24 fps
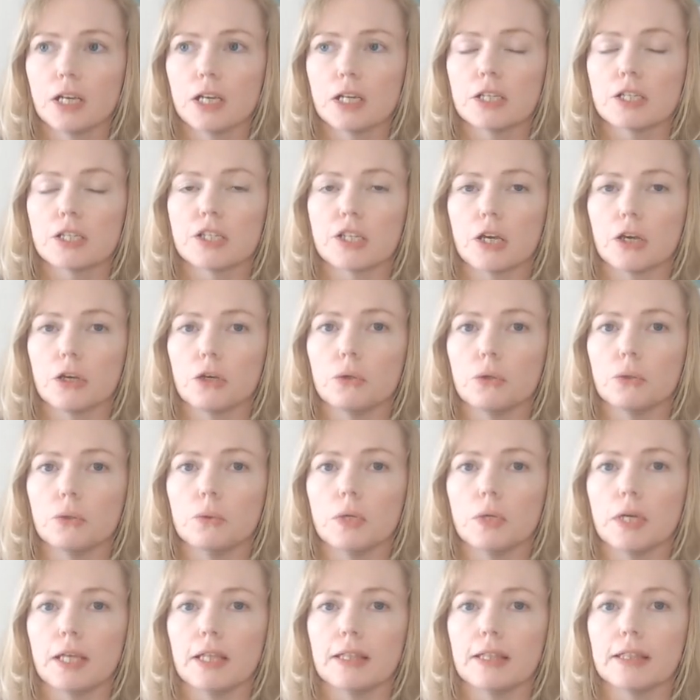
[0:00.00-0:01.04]
So
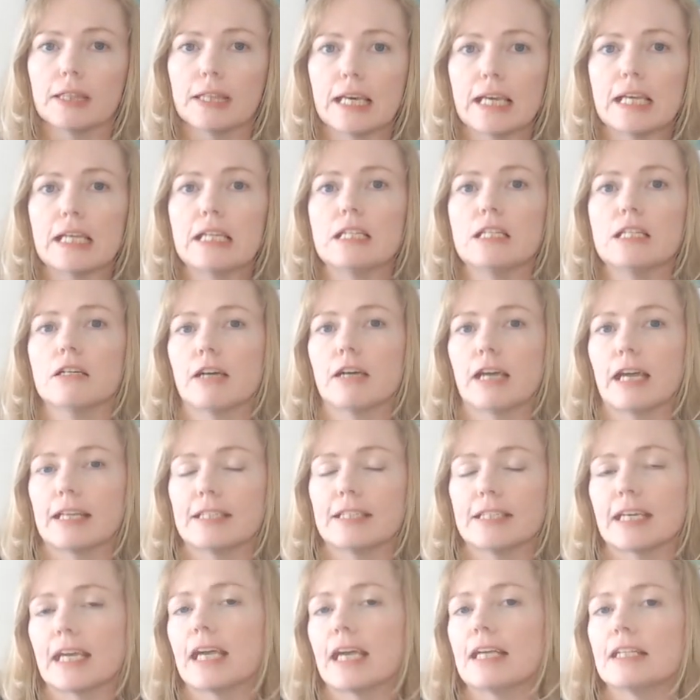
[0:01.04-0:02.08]
then I had
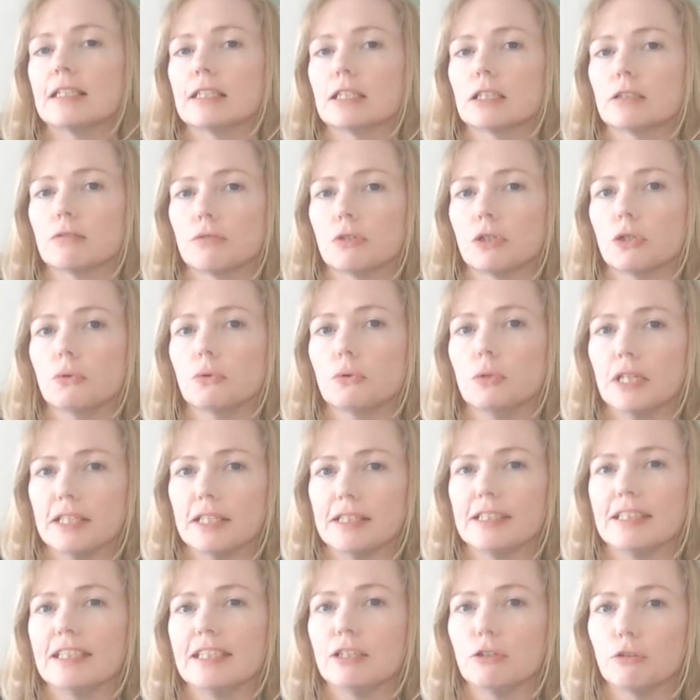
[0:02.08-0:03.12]
to get into the real
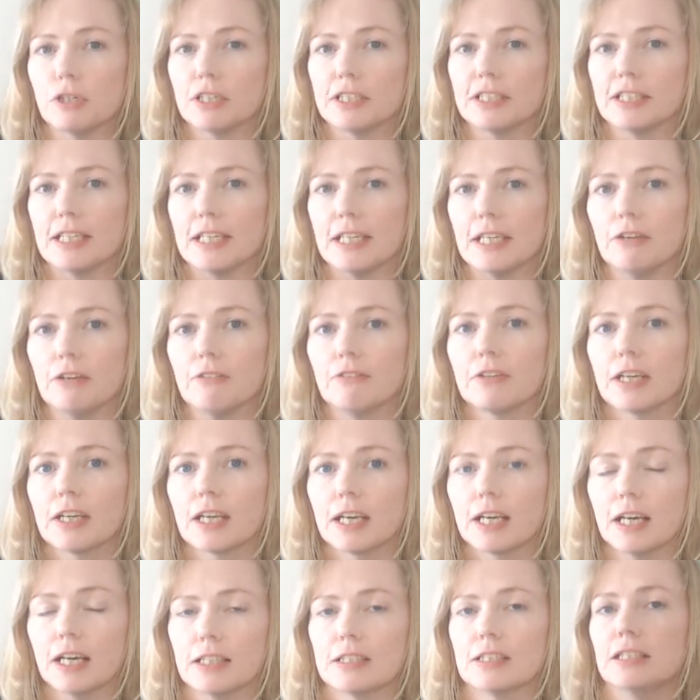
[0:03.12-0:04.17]
nitty-gritty of
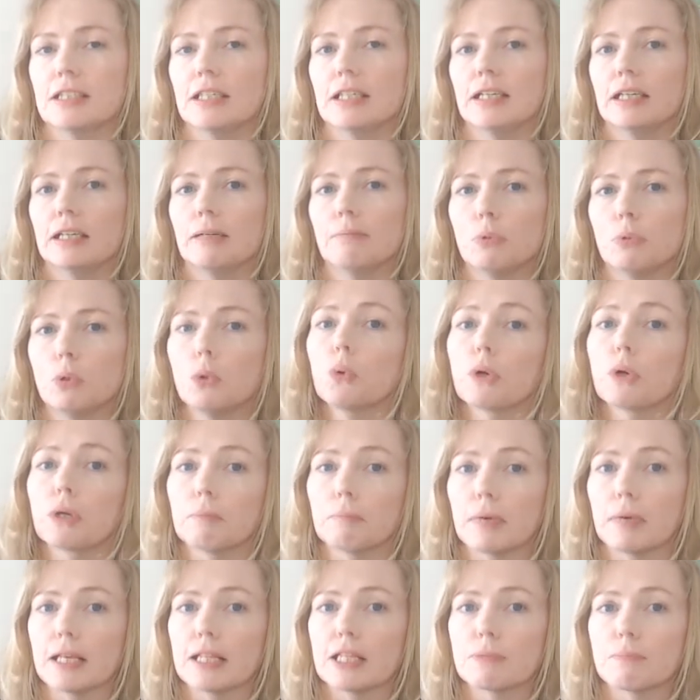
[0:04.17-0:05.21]
cutting boring
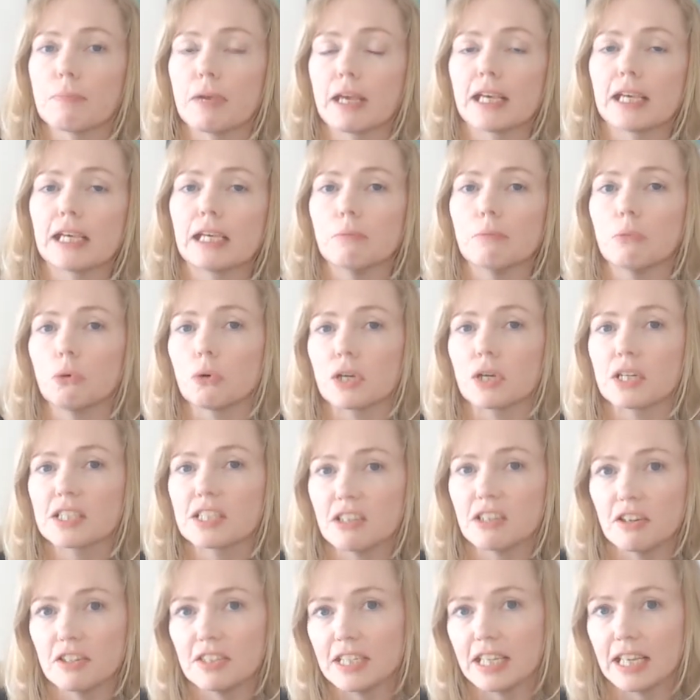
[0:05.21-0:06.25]
bits, making it more
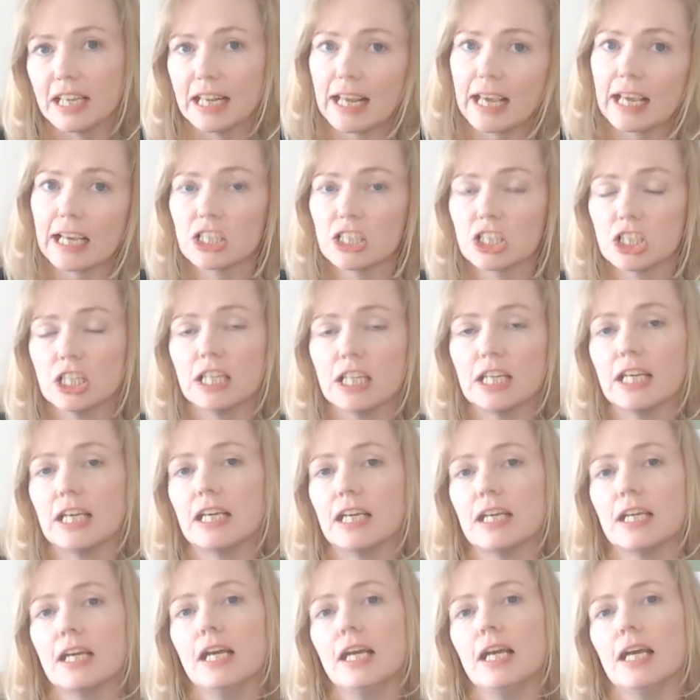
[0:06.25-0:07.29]
exciting and
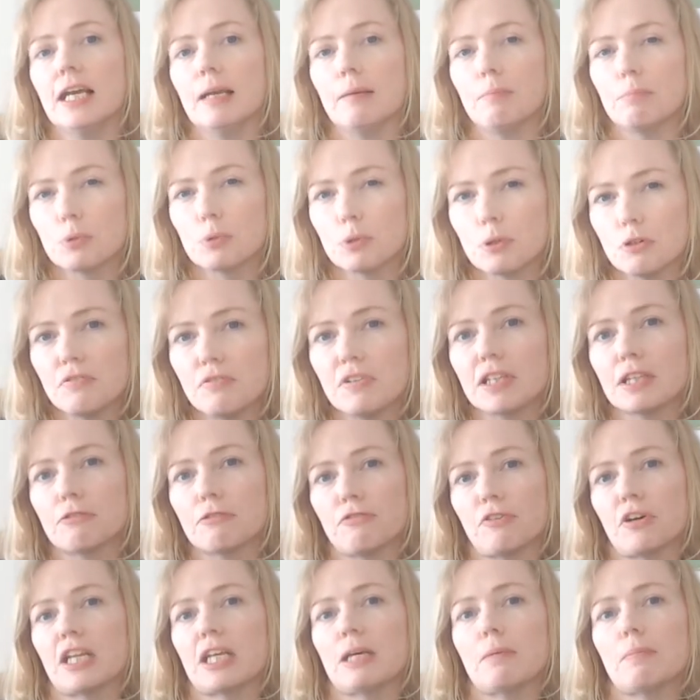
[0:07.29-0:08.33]
action-y, improving the
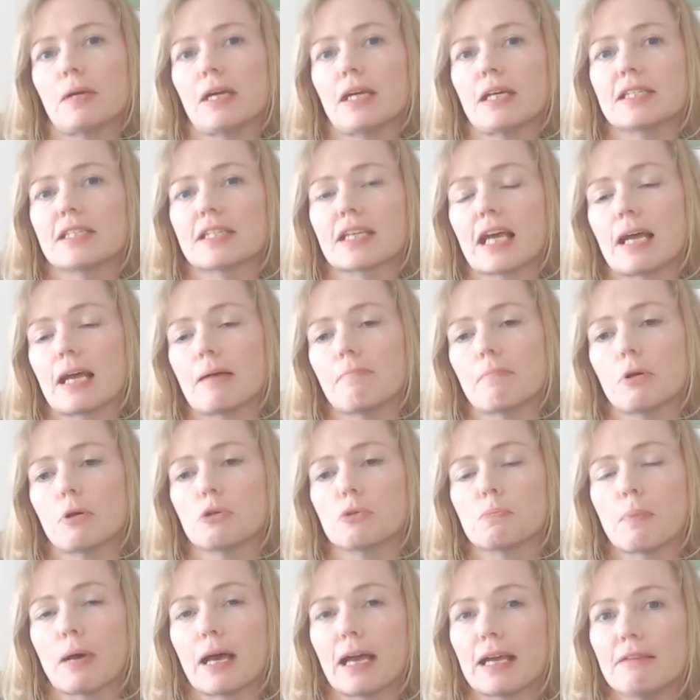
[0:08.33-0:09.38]
funny bits, and
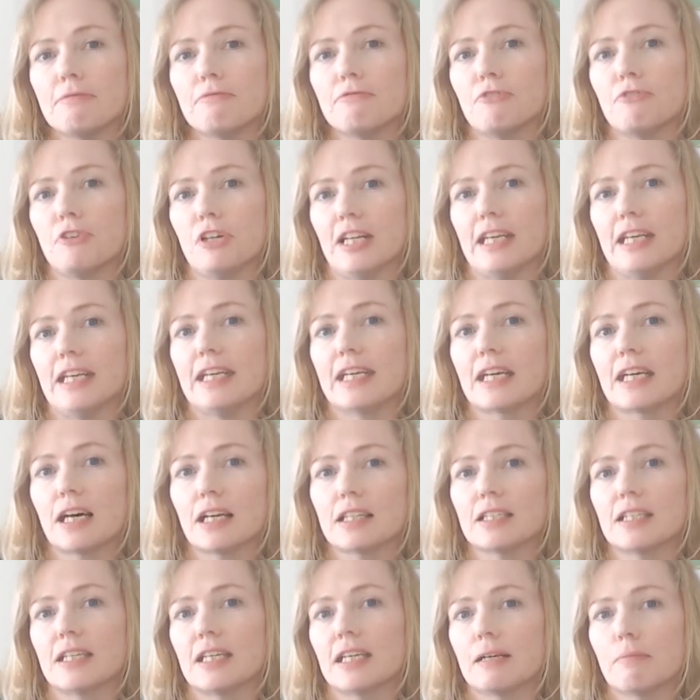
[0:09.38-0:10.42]
most painfully
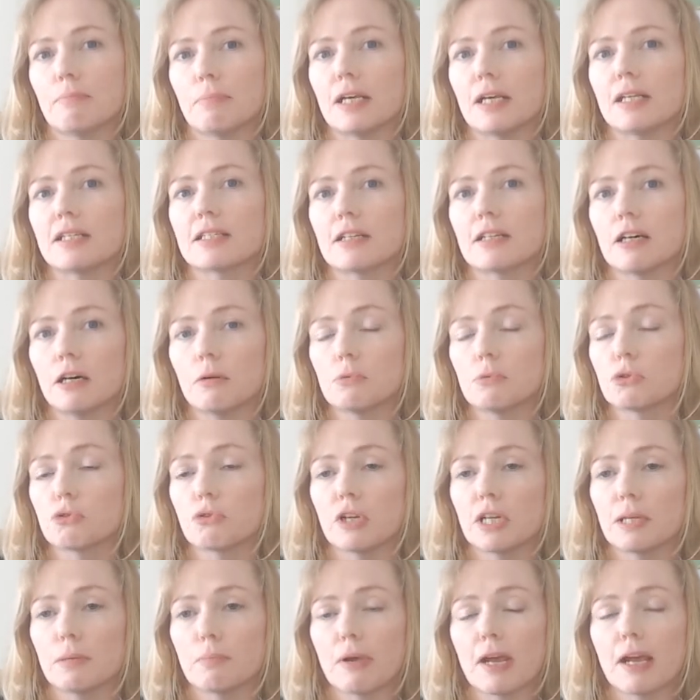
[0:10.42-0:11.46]
cutting bits that I was
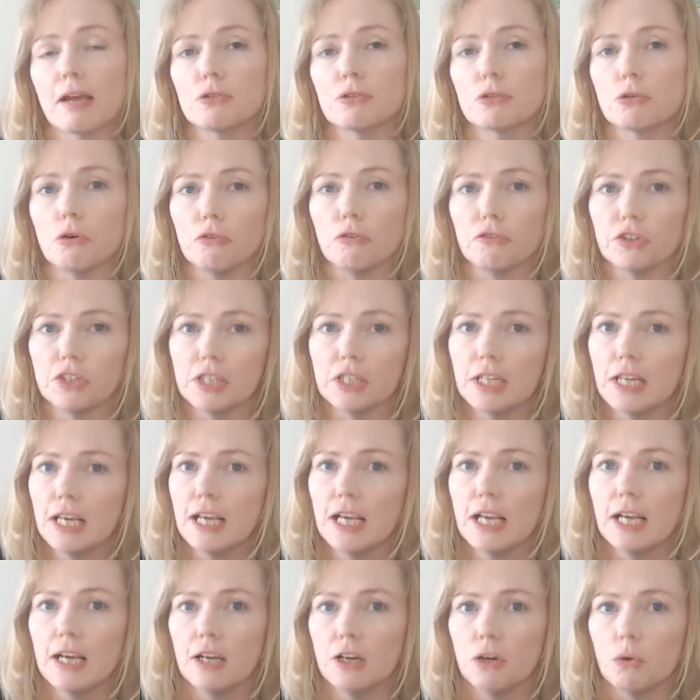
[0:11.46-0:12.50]
really proud of and
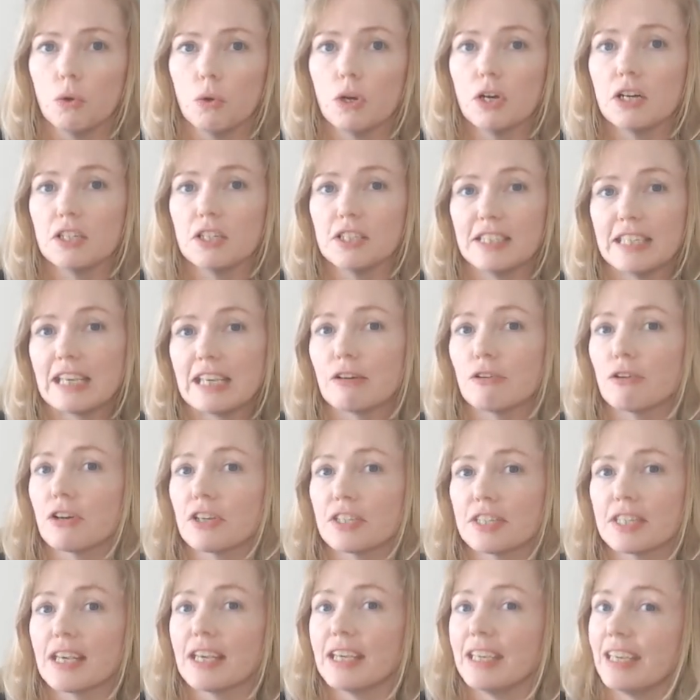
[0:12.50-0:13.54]
were, dare I
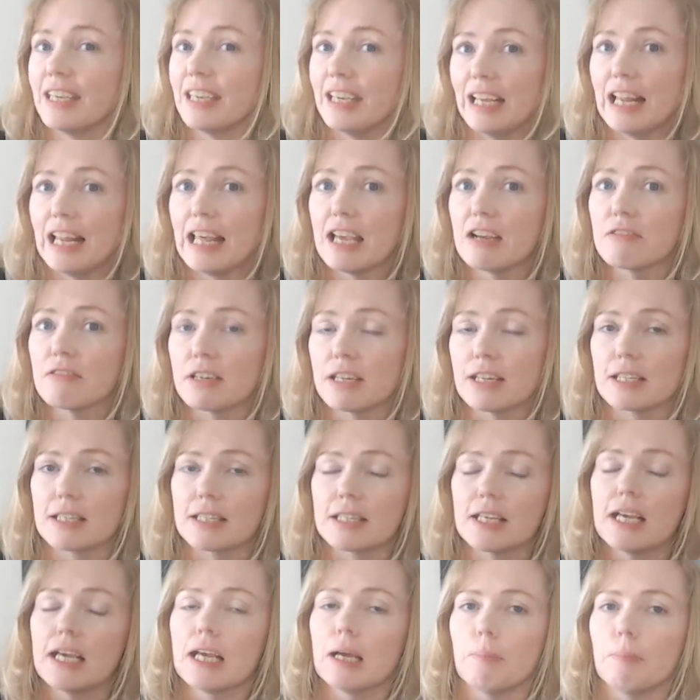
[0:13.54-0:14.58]
say it, hilarious,
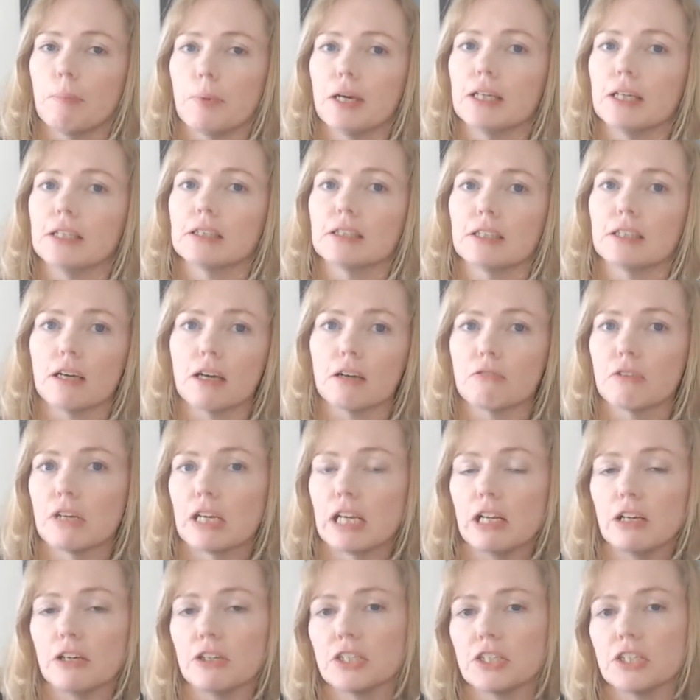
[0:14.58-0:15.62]
but that I
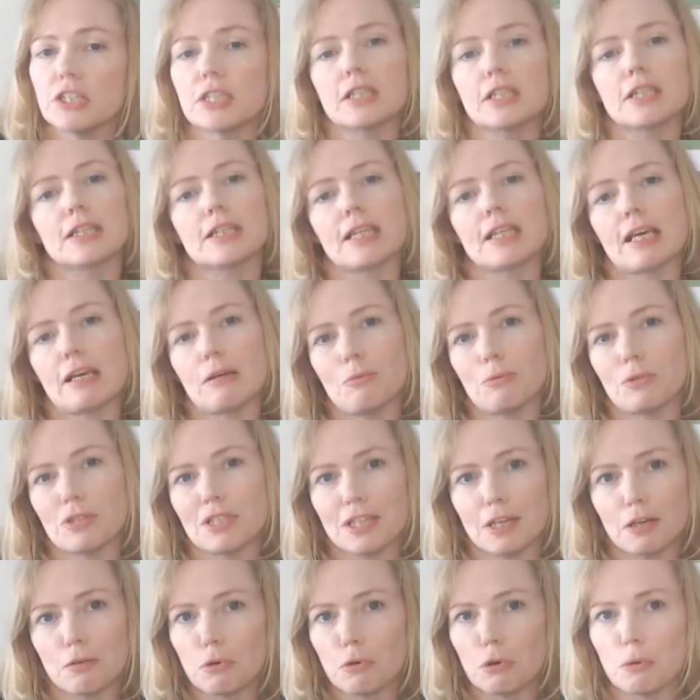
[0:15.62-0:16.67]
realised there was
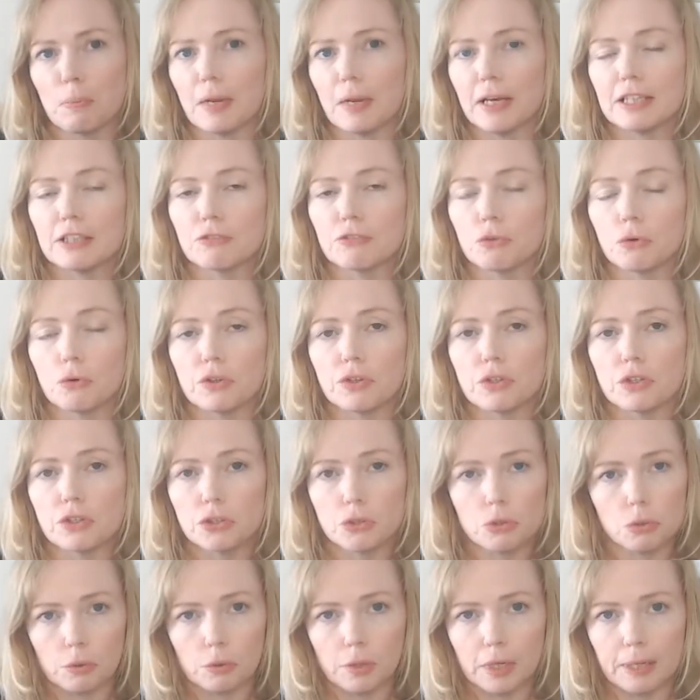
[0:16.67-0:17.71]
no real place for in the
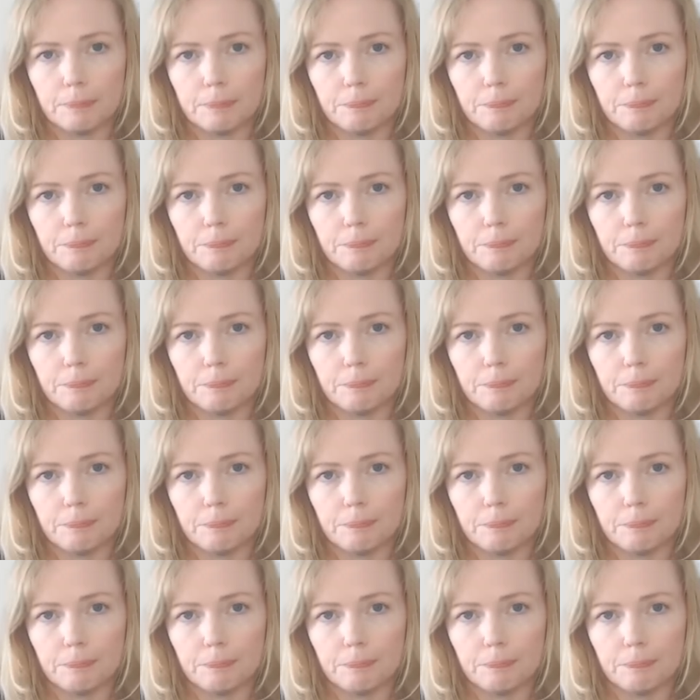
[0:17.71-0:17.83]
story.